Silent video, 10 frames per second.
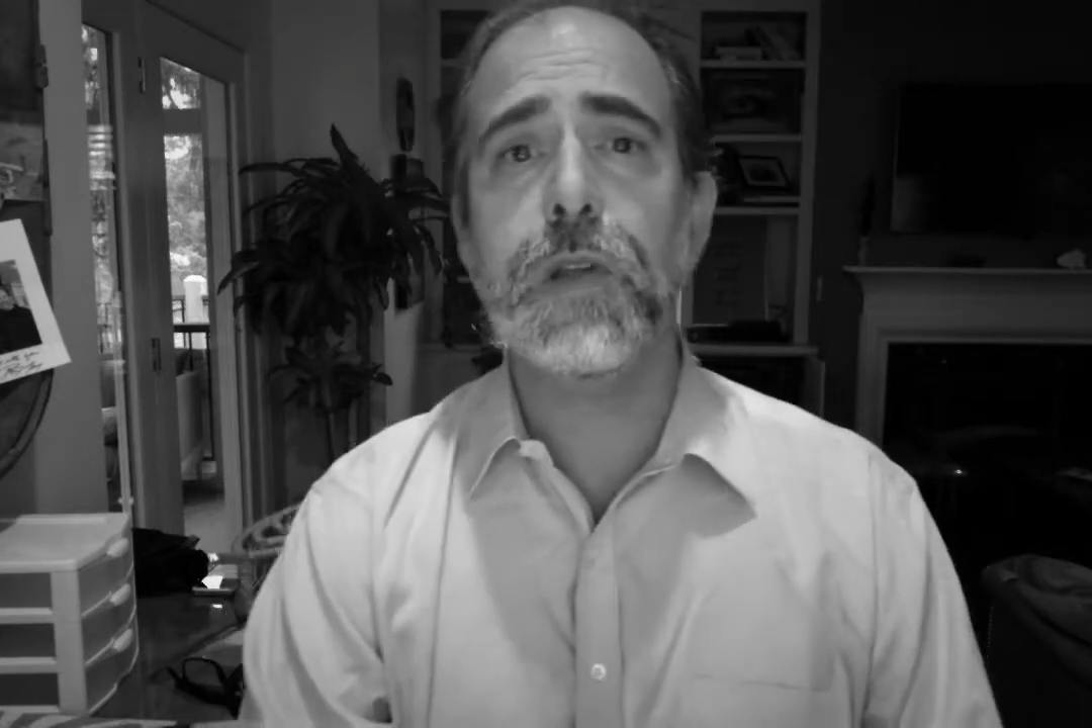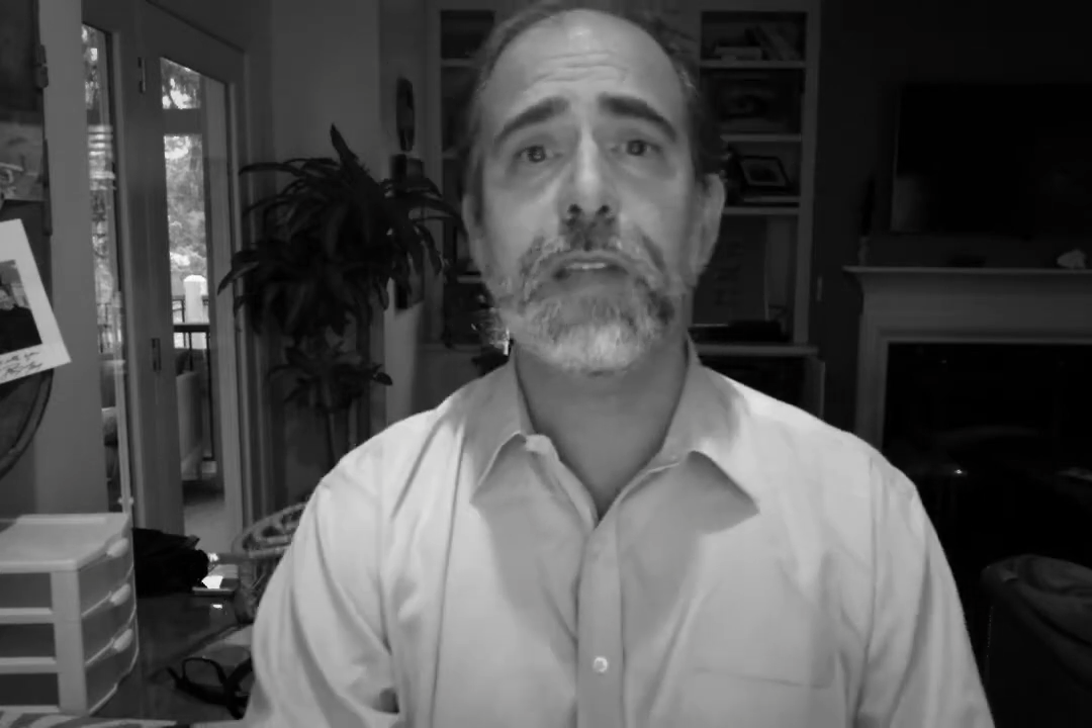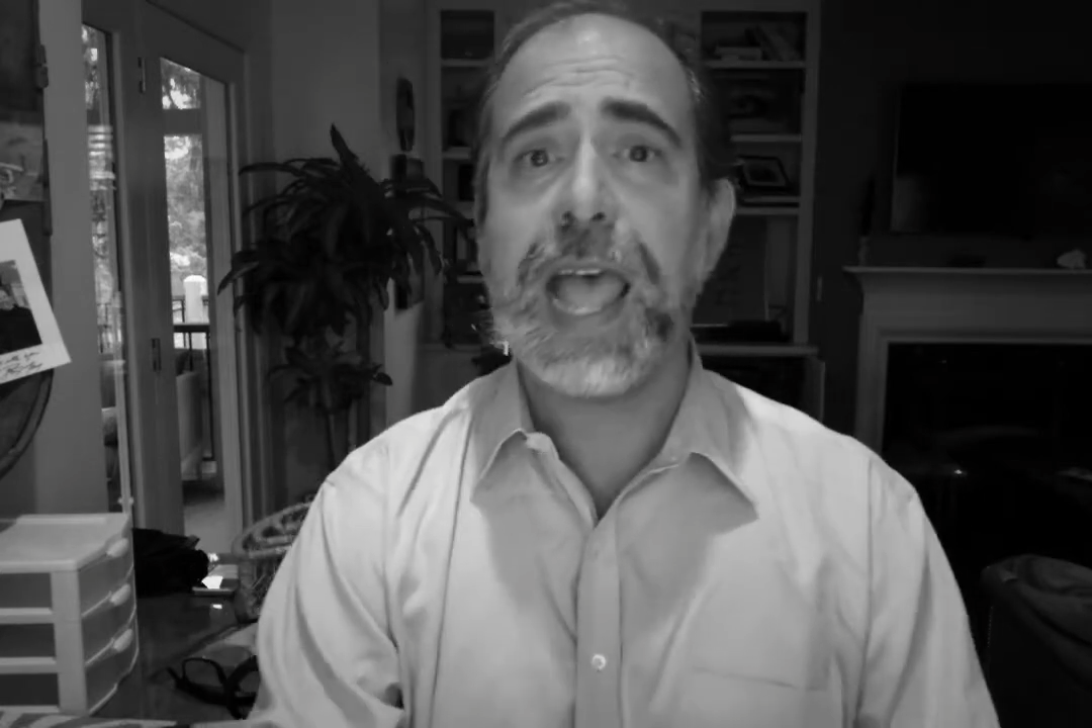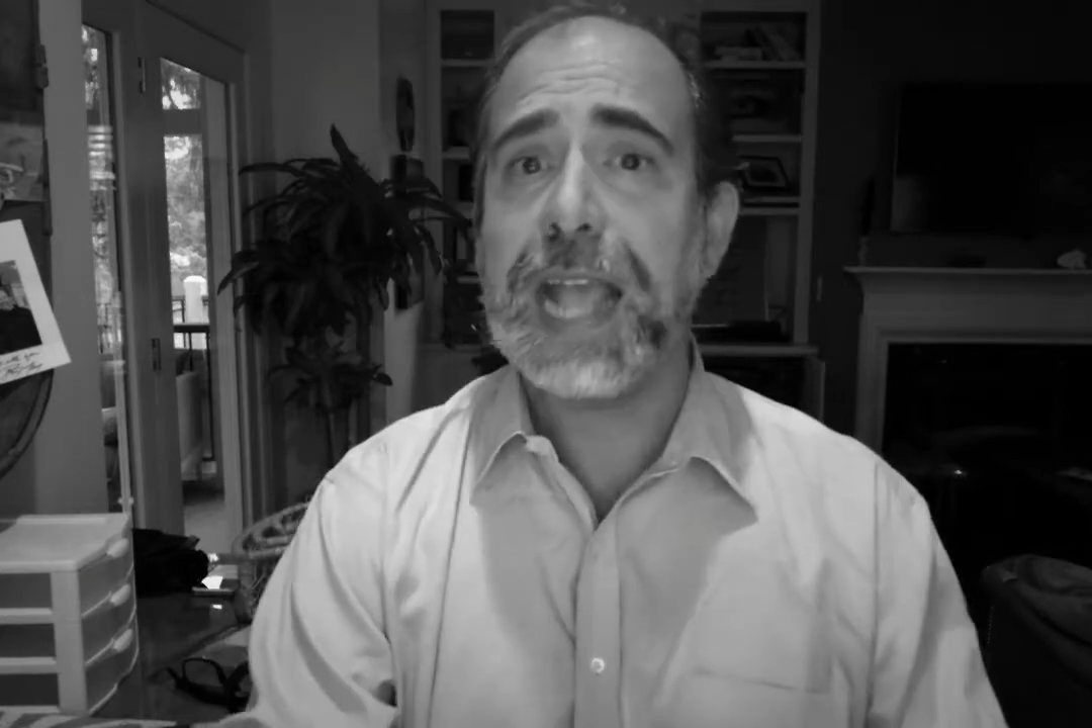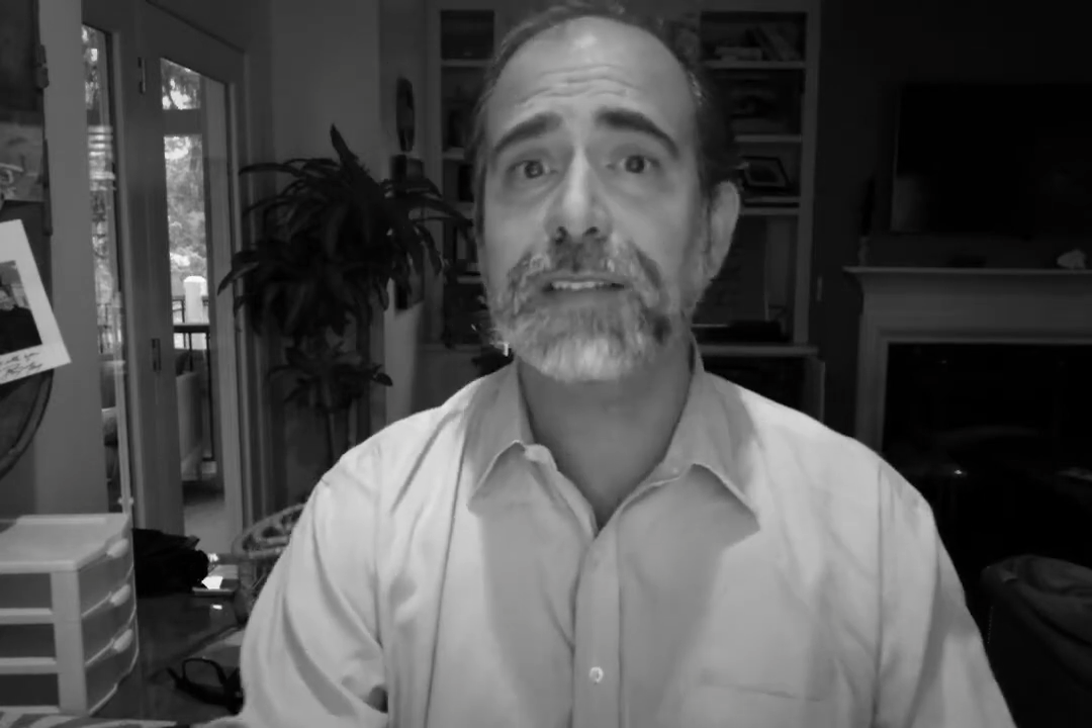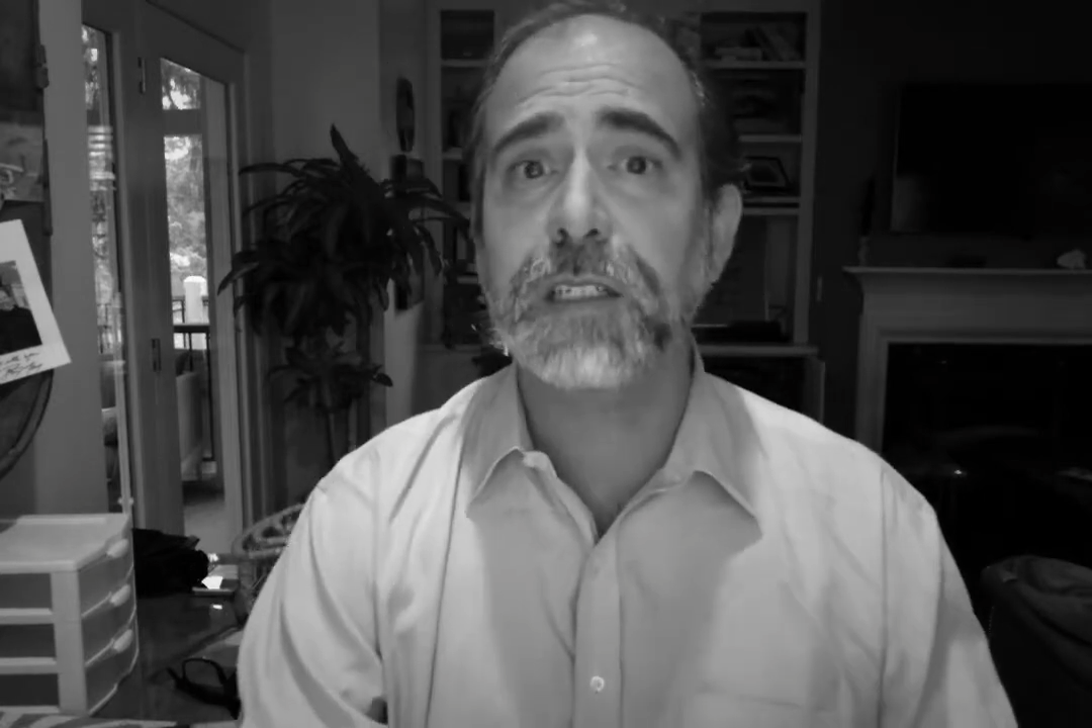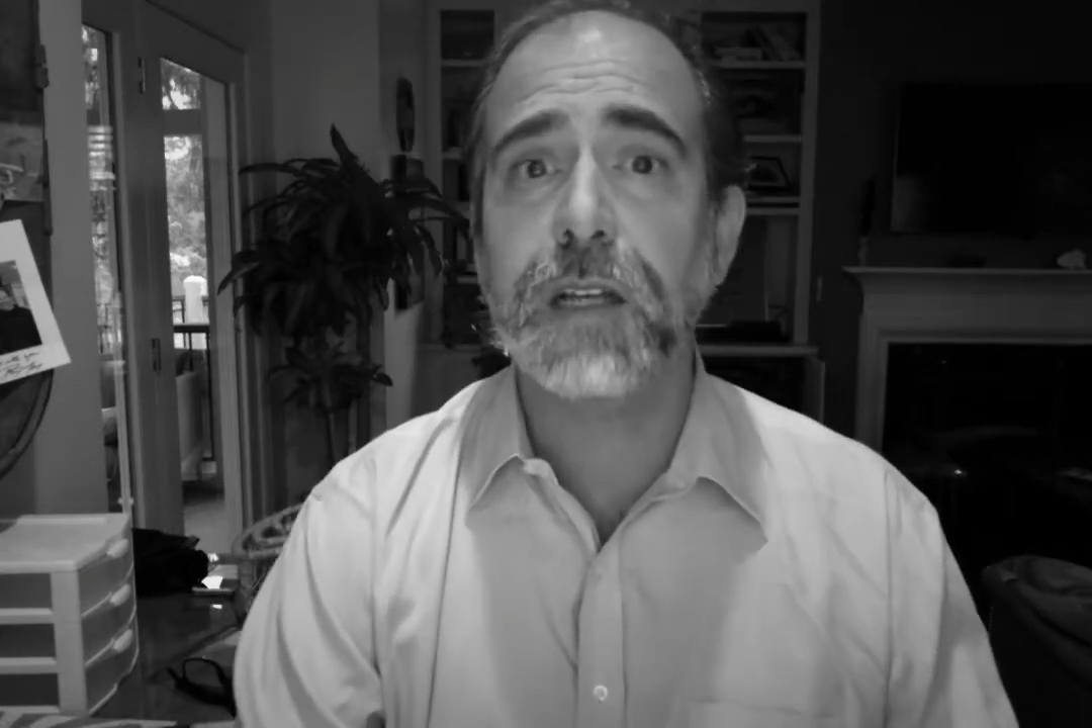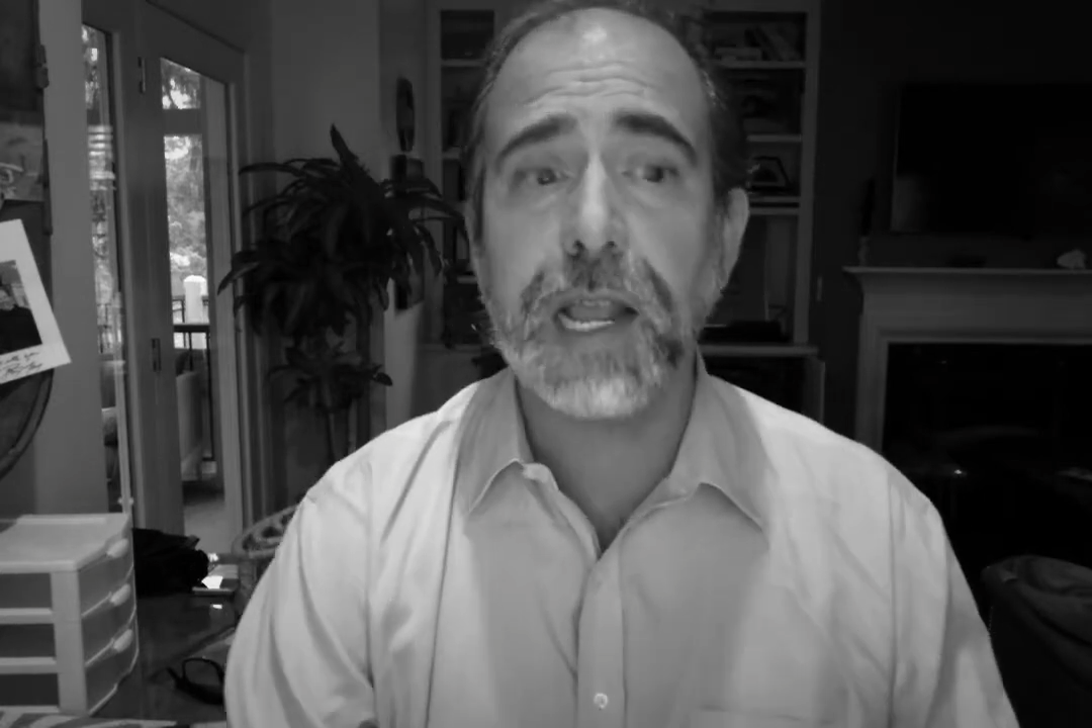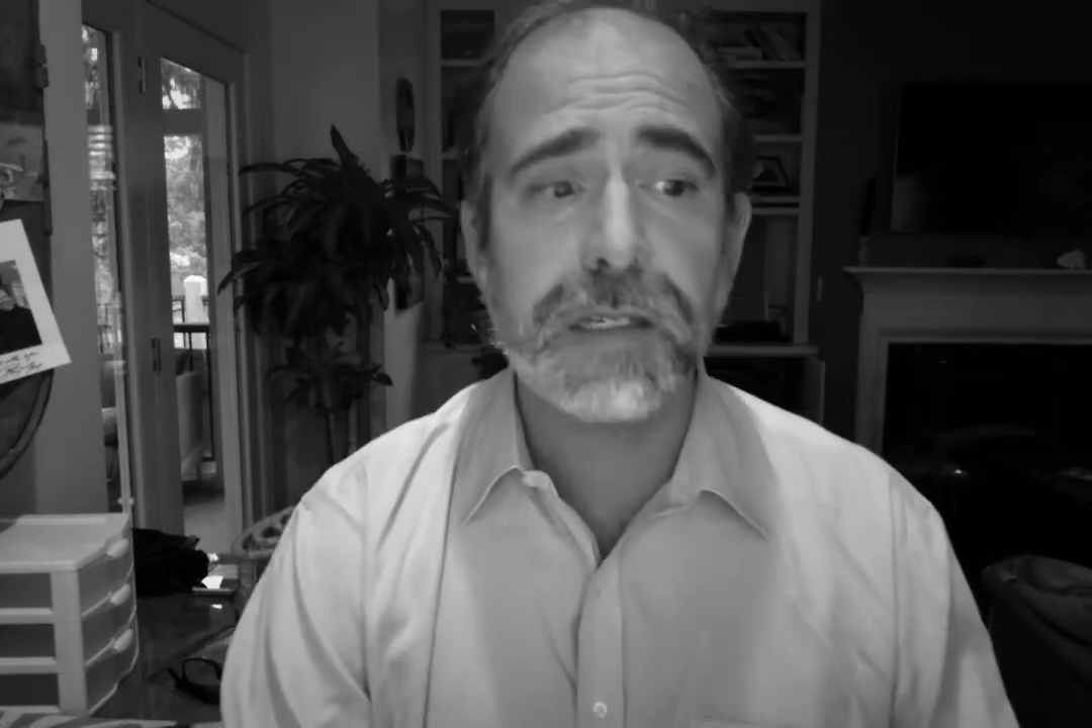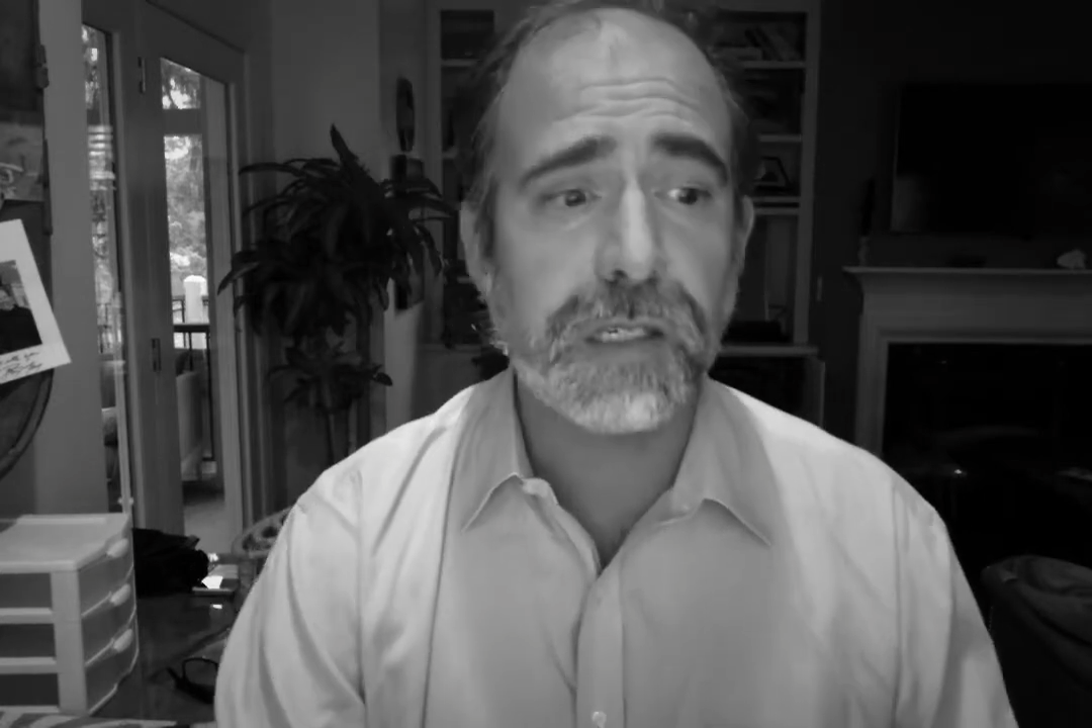tax
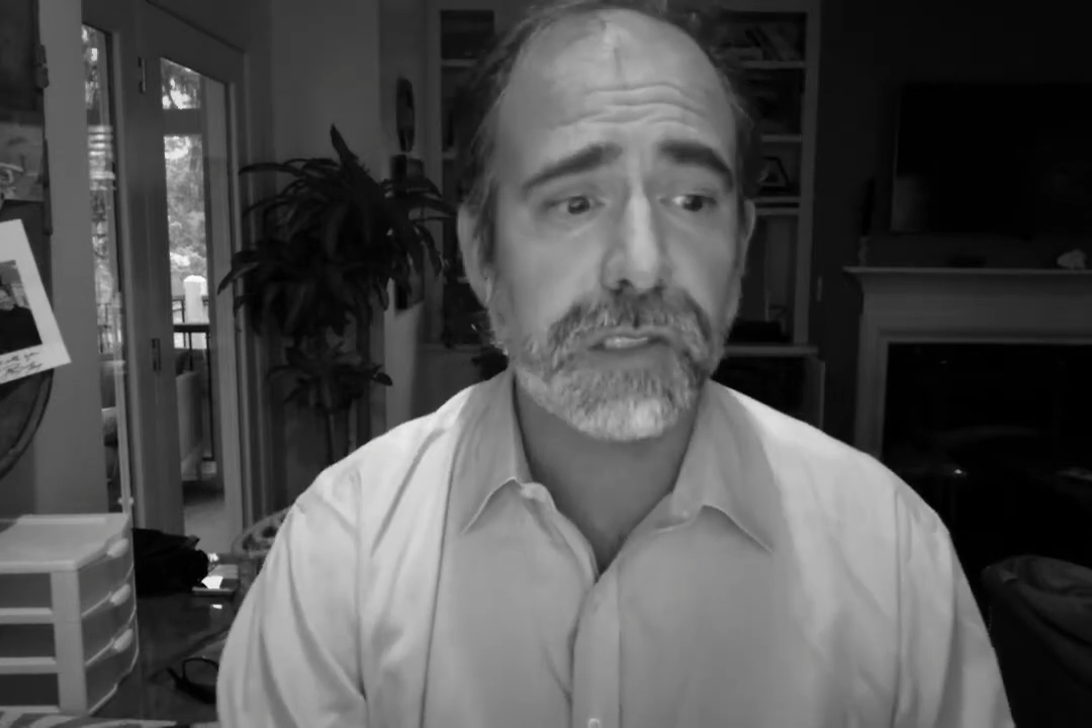collectors